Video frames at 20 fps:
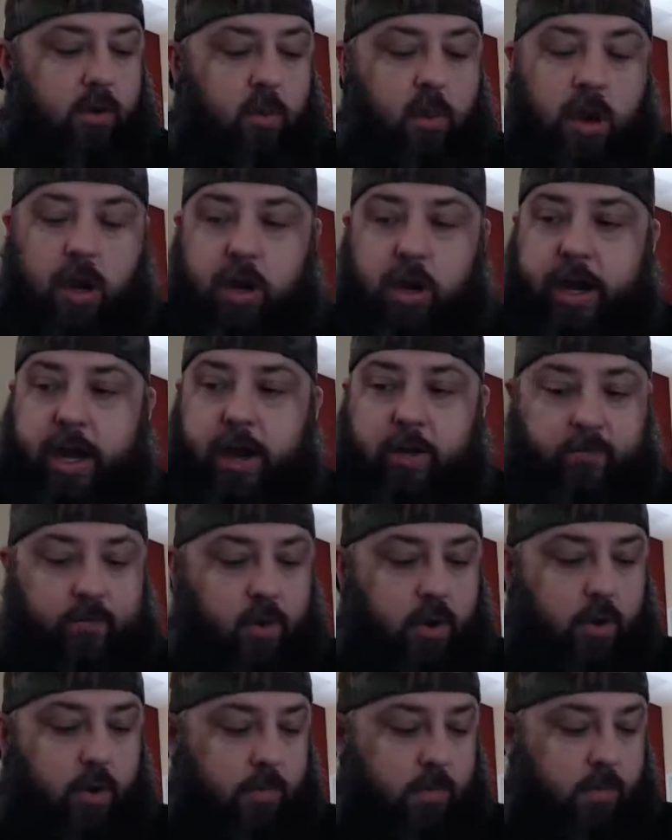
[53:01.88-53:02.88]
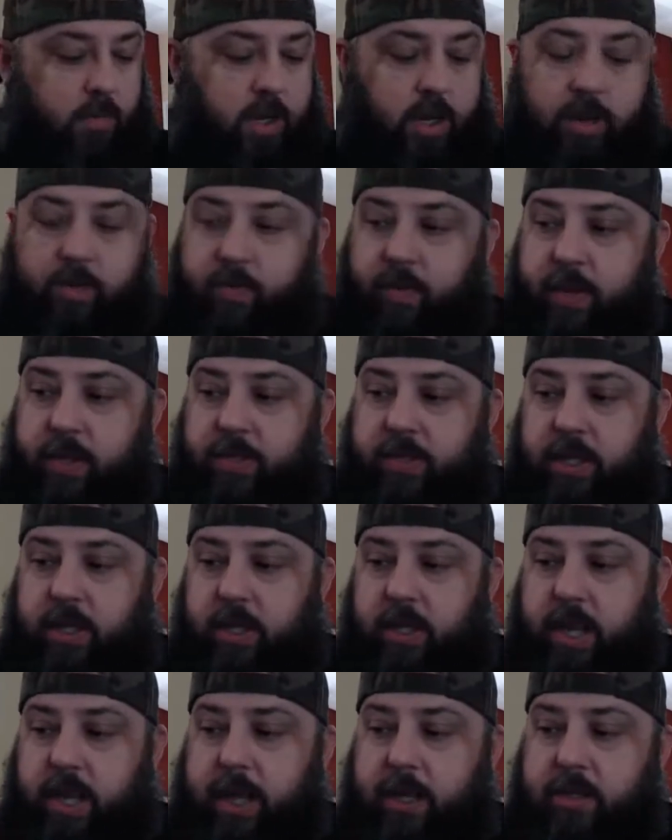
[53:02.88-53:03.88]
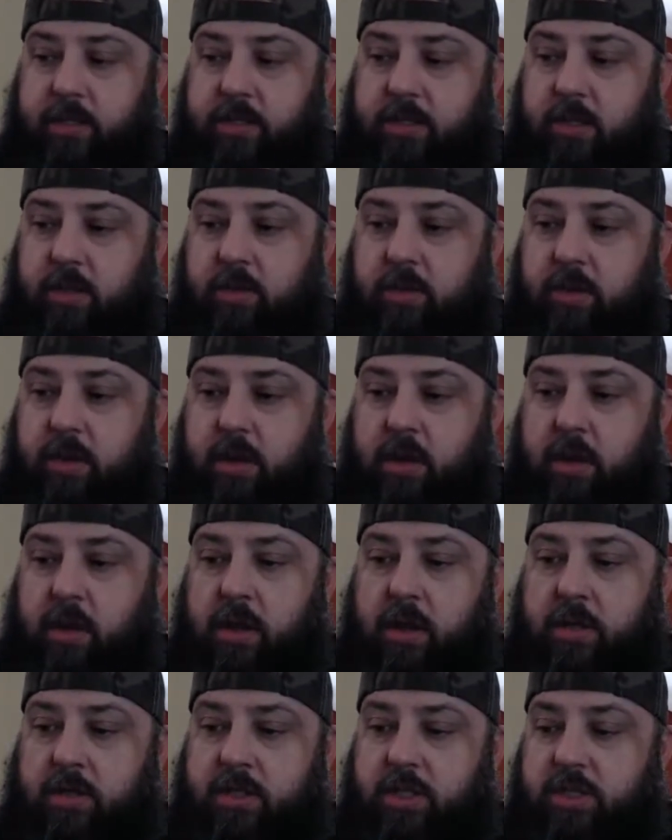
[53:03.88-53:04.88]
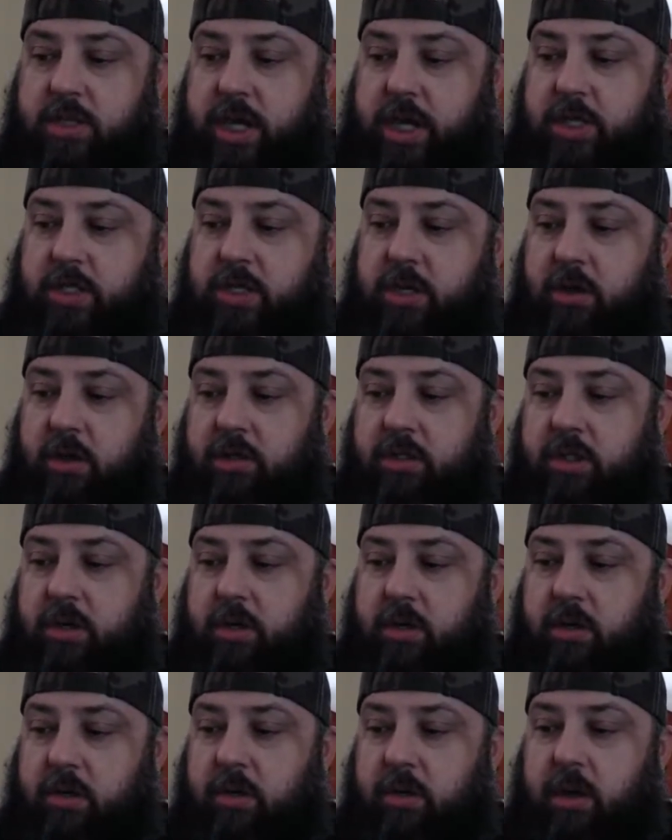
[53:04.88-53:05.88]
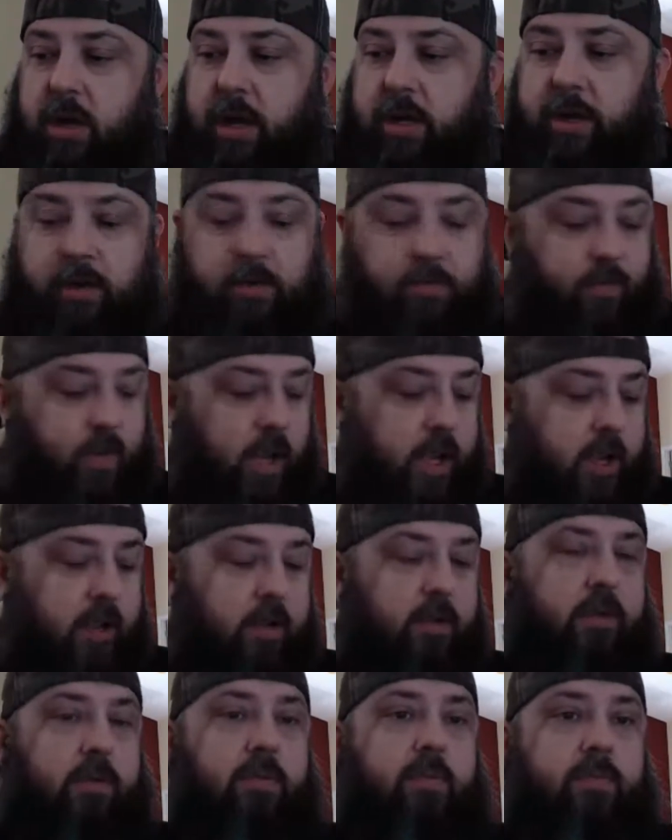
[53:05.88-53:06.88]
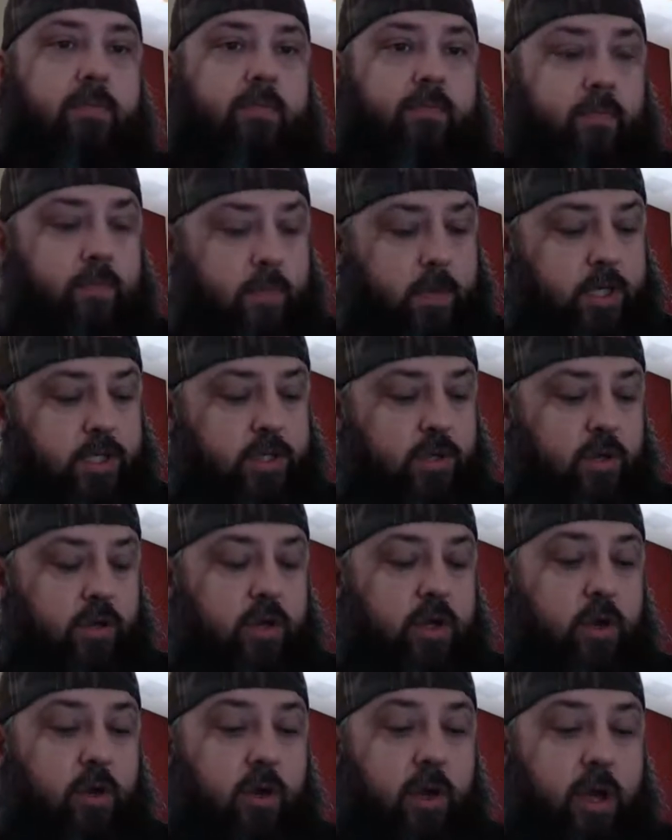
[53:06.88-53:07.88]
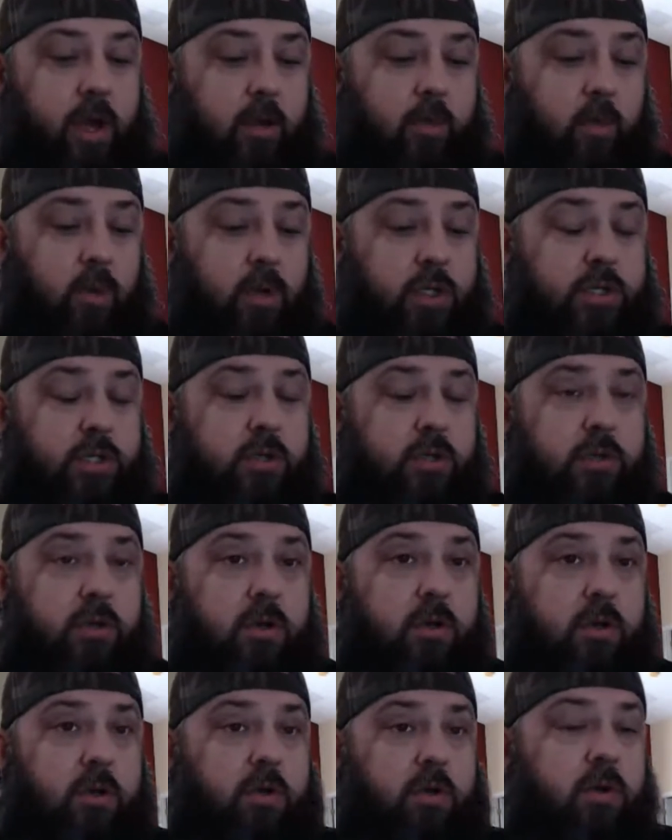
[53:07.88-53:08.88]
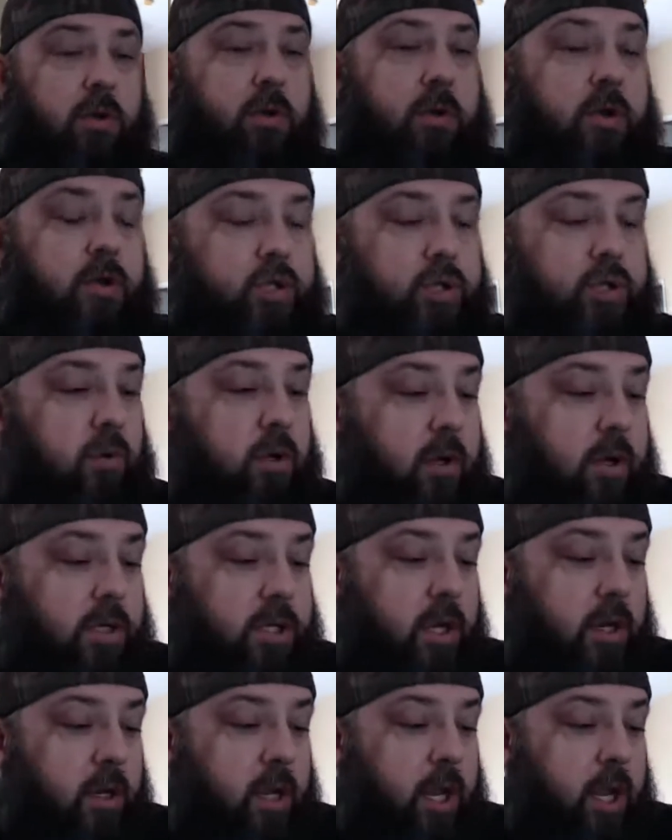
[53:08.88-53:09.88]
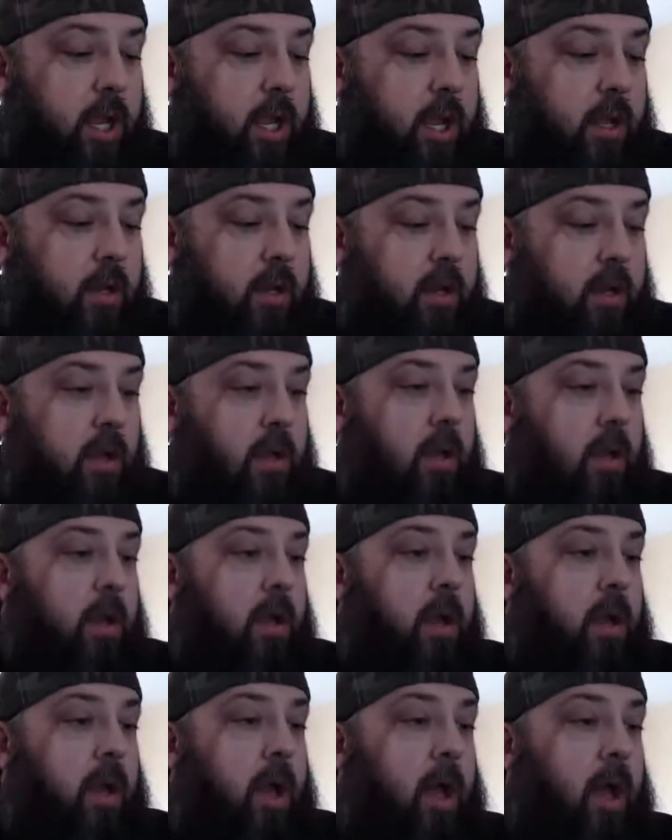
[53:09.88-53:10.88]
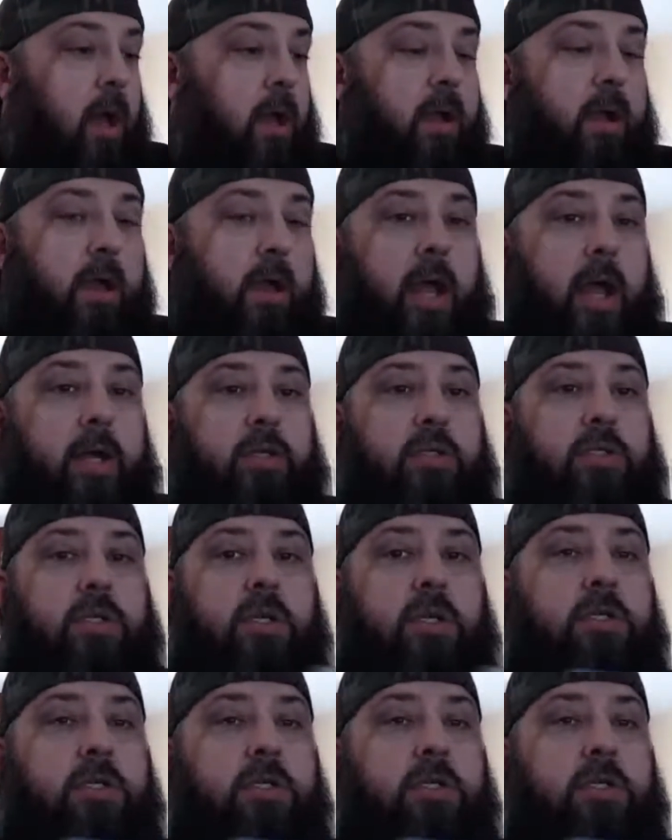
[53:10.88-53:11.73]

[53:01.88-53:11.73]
it came from and things like that. So just easier to identify it and make sure you got what you truly intended to get. Next is a